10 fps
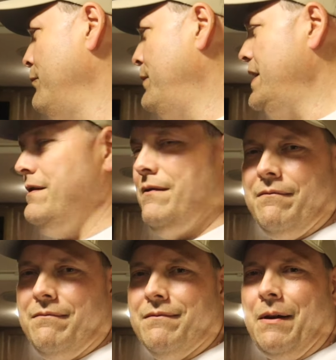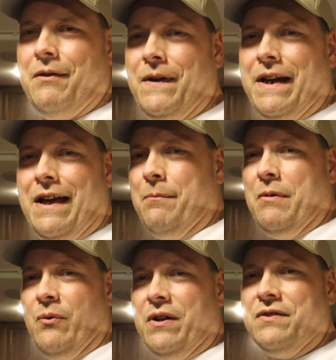But come to find out, I've
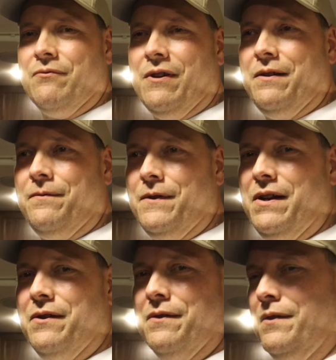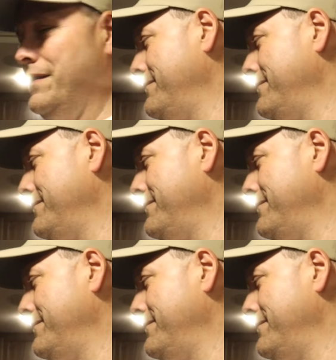been watching Ronnie for years.